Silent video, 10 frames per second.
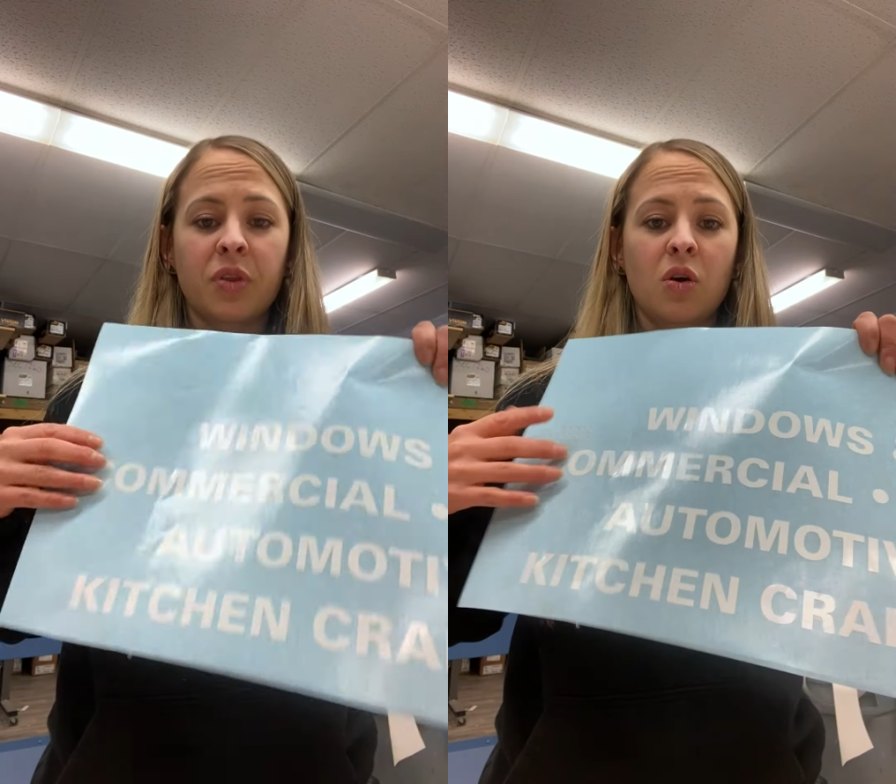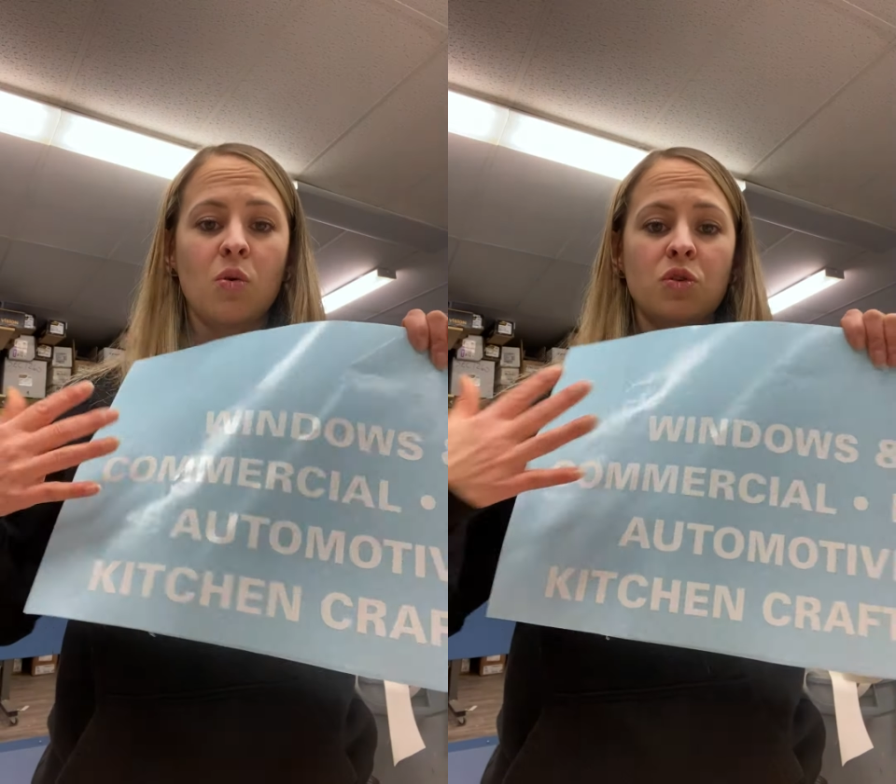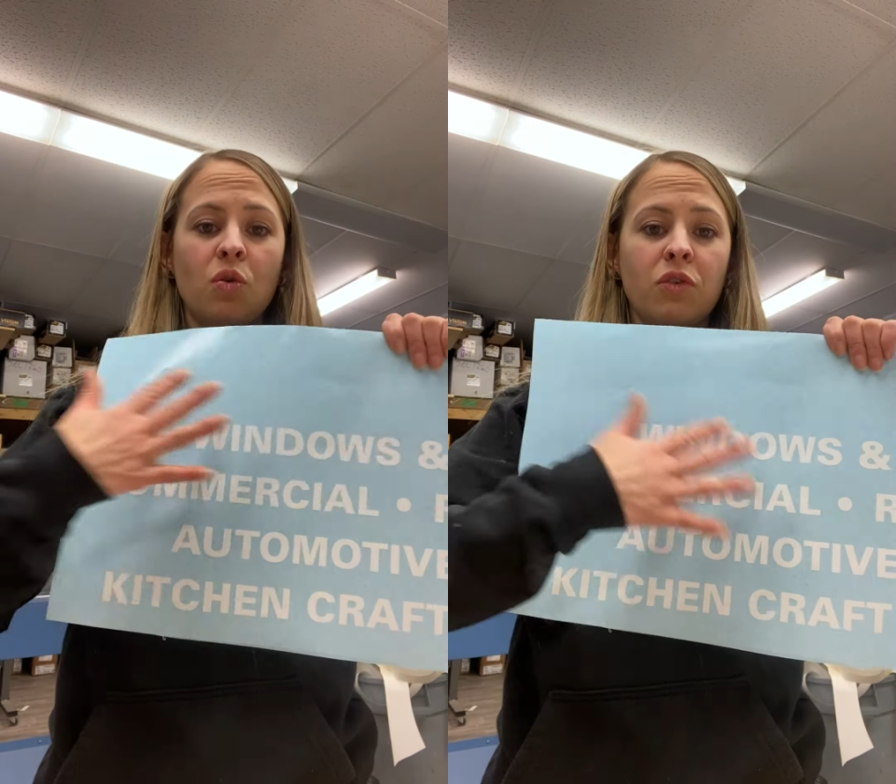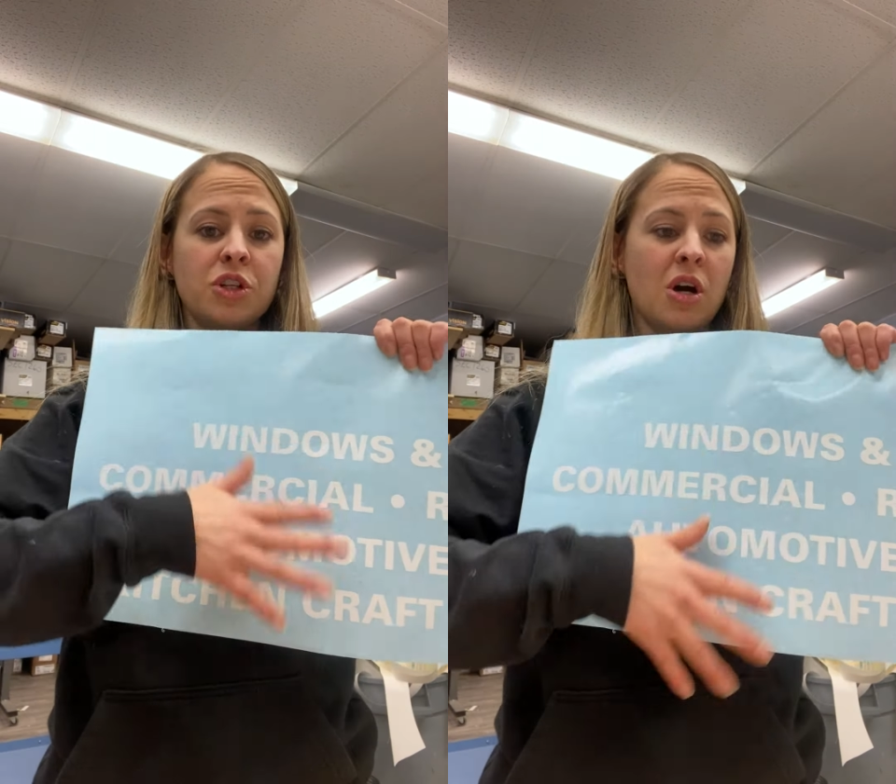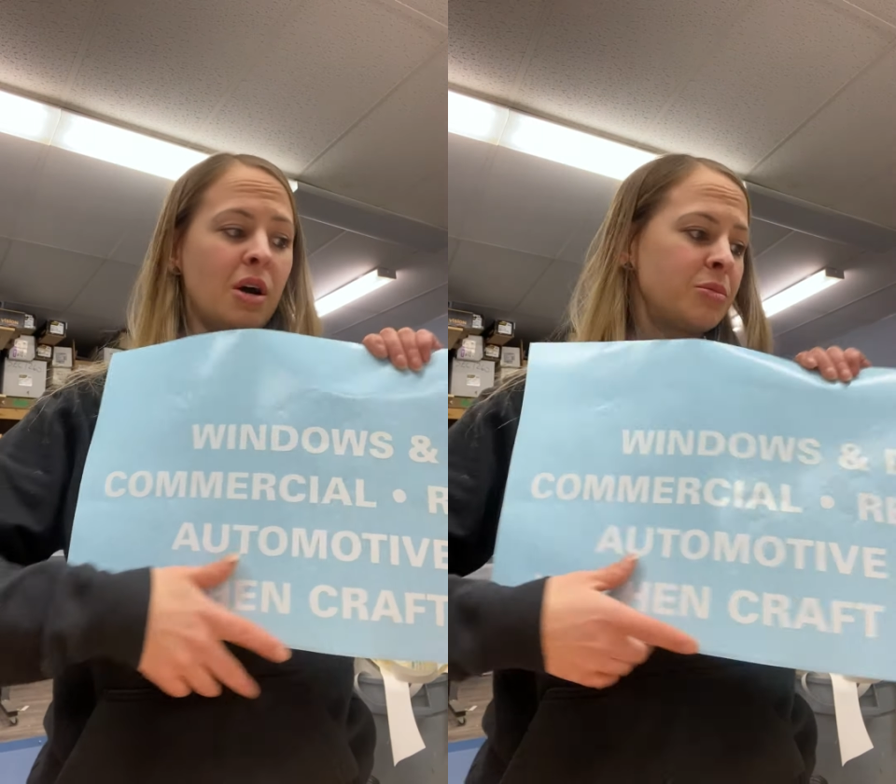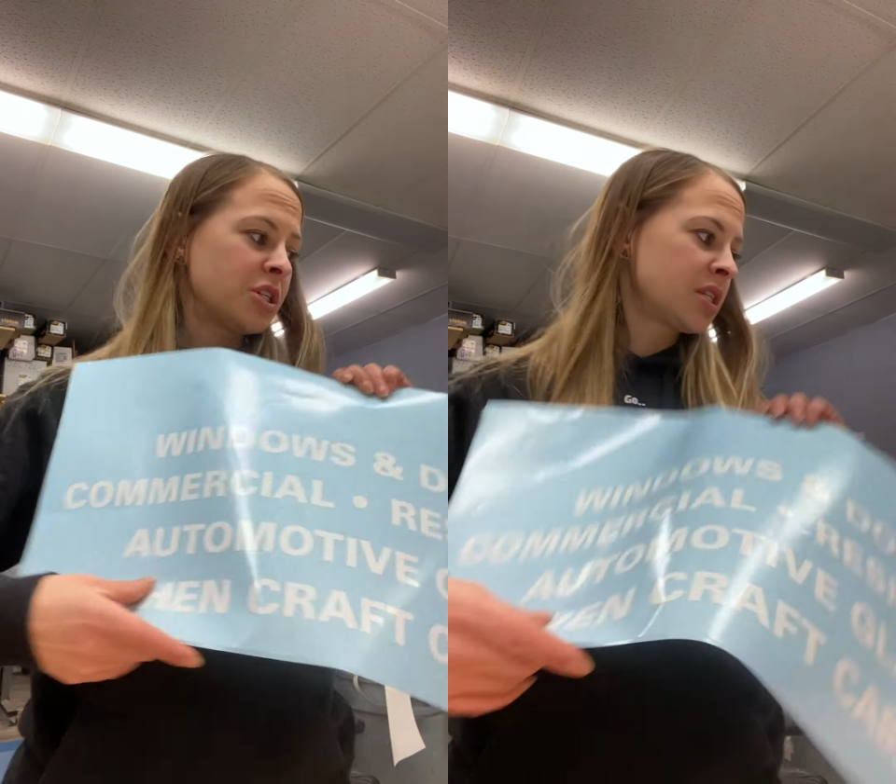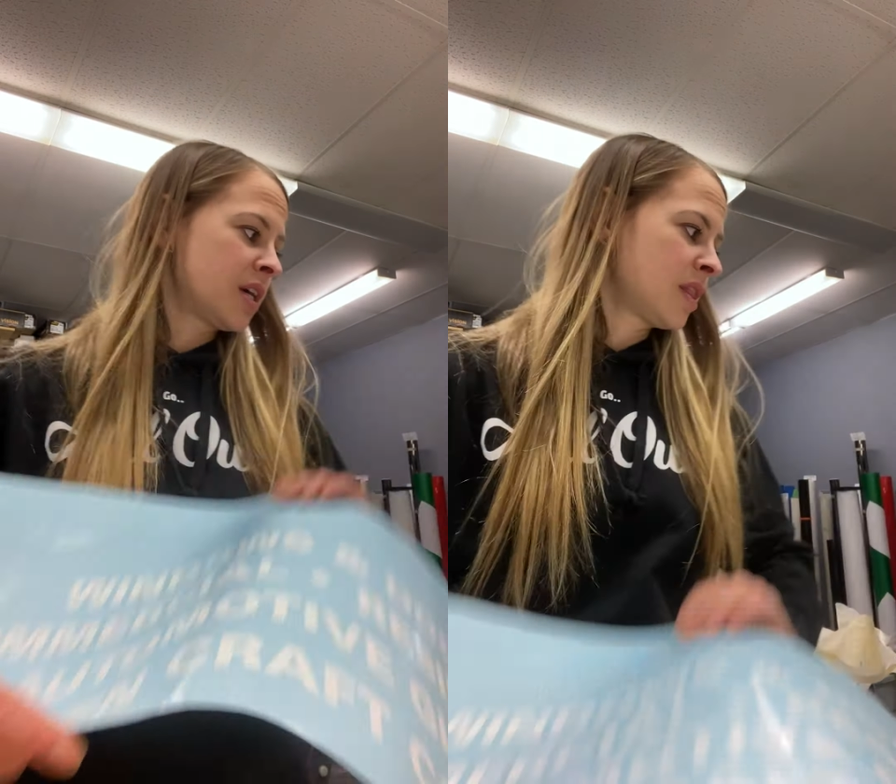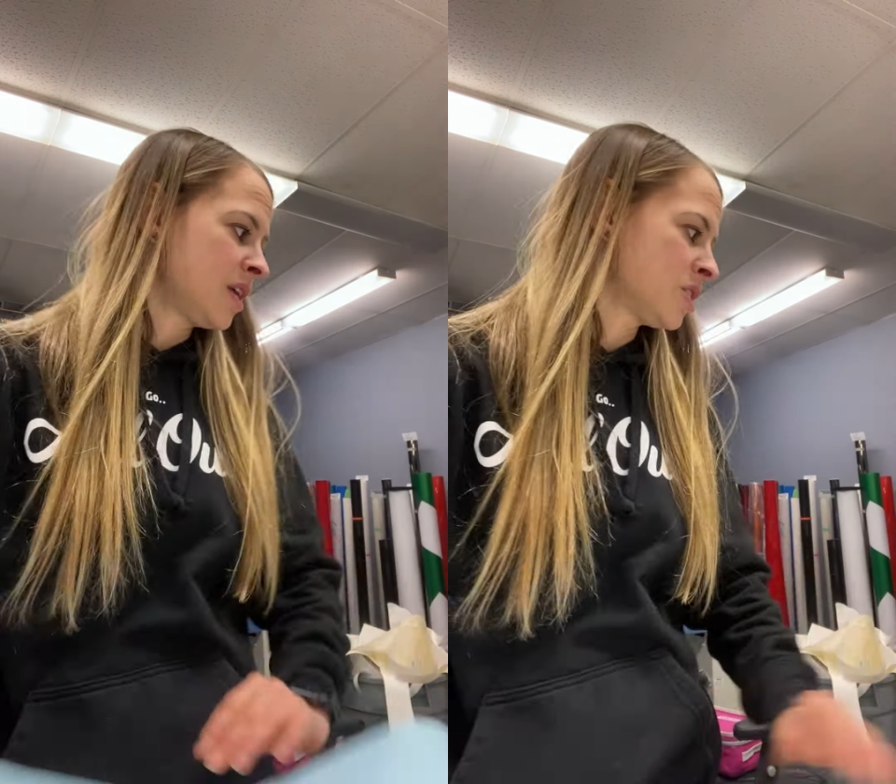goes over top, just like
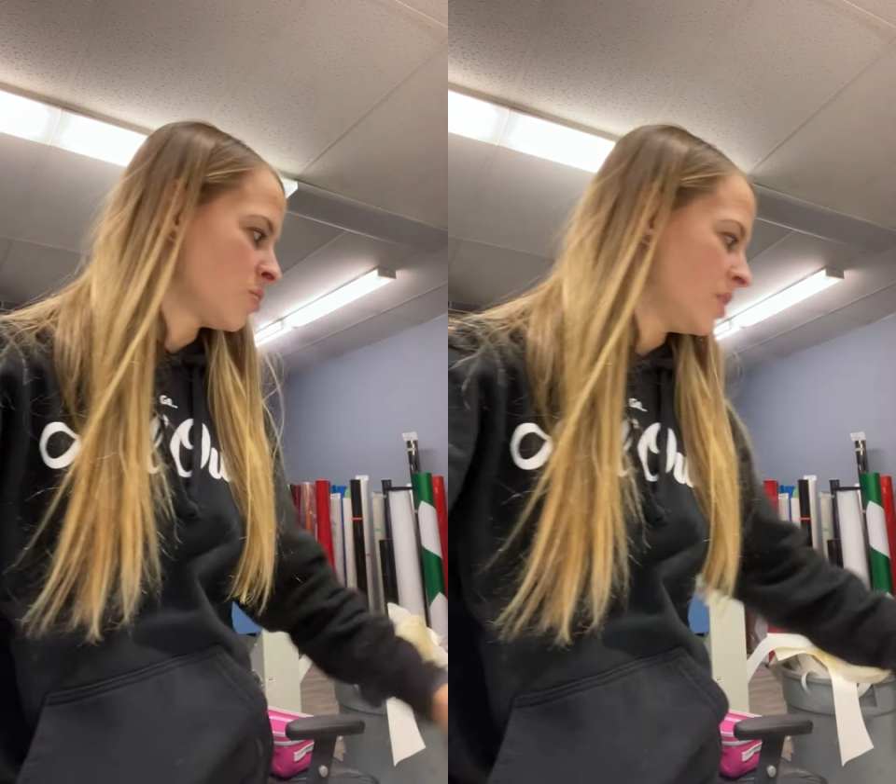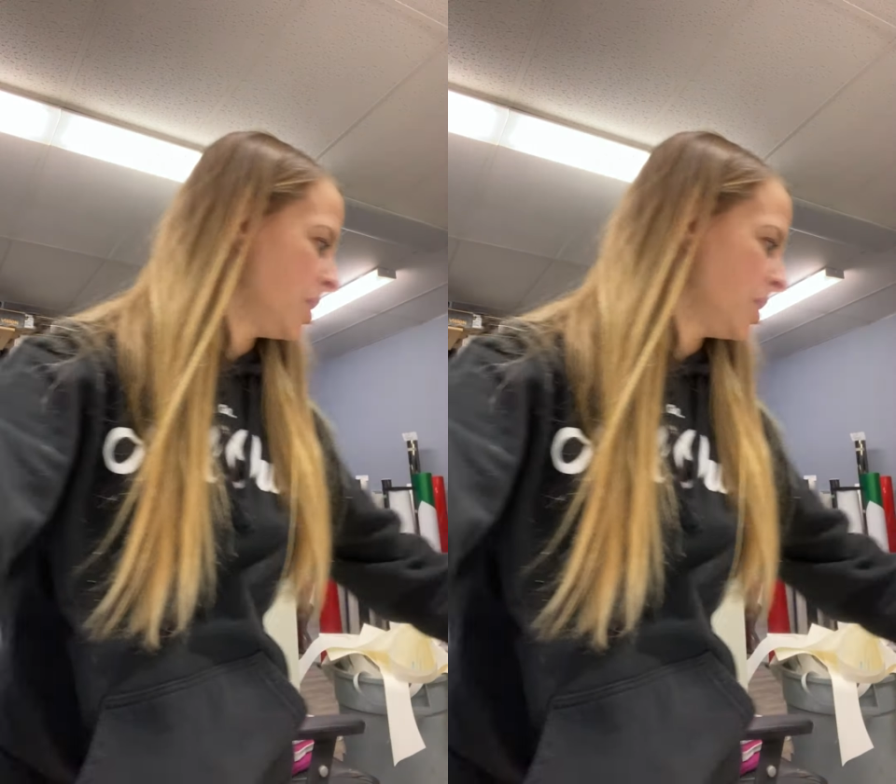this one